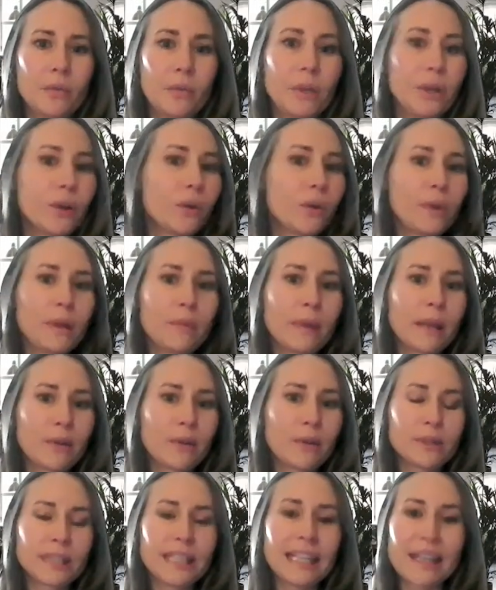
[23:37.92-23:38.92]
we know we
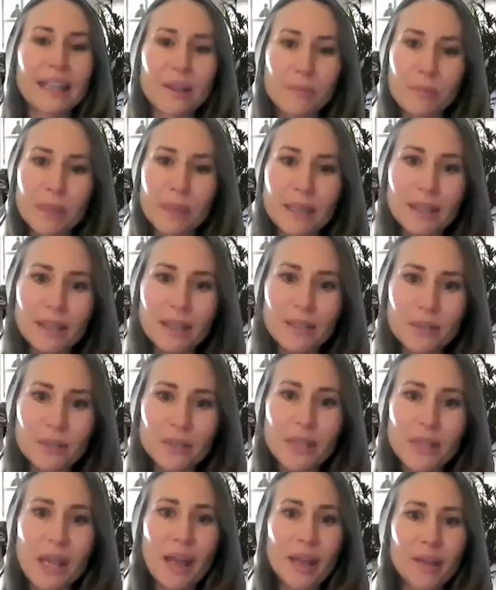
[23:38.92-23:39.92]
might only get a minute of
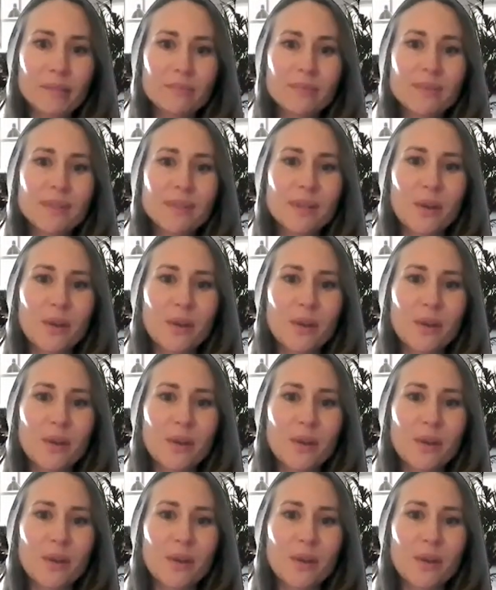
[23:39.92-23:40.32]
your time.